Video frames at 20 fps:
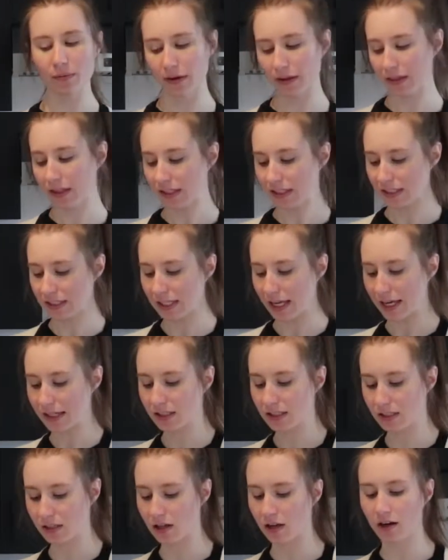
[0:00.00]
want the
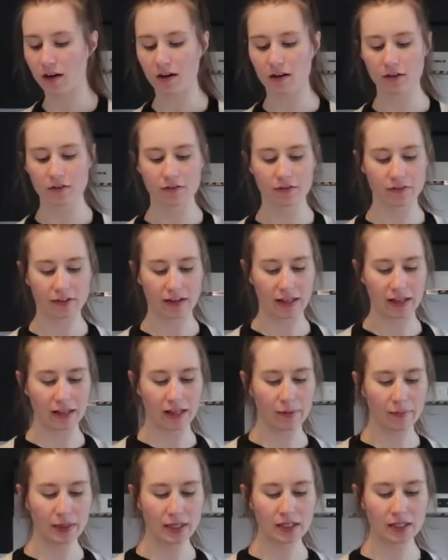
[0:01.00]
zest of a
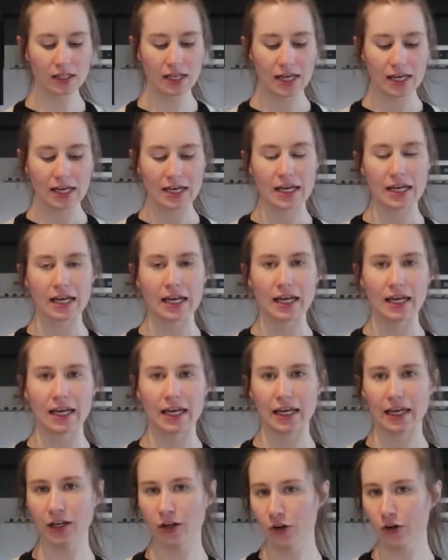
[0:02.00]
lemon.
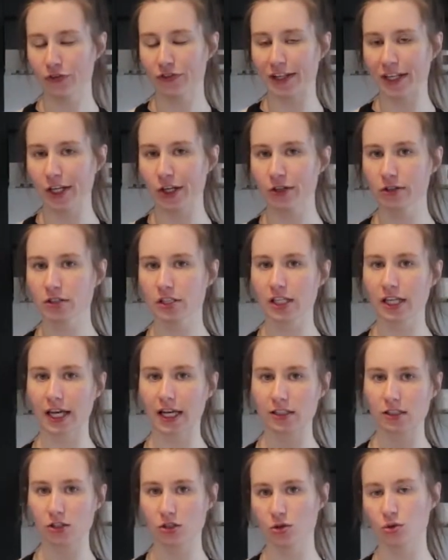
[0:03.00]
In her video, she
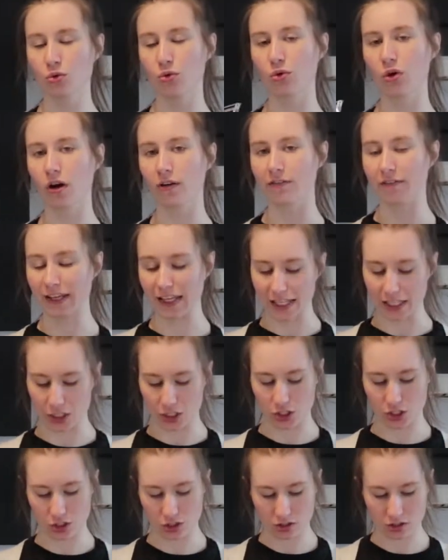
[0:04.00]
has 2 of
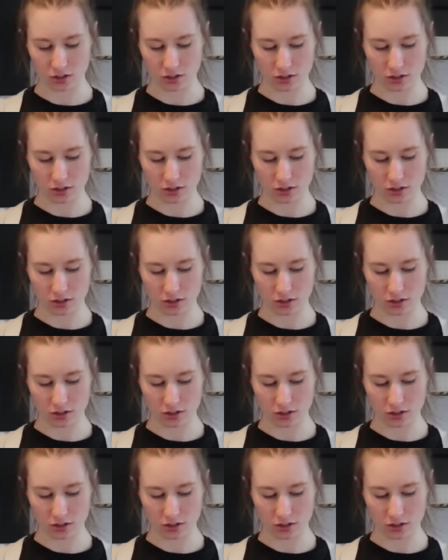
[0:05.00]
each.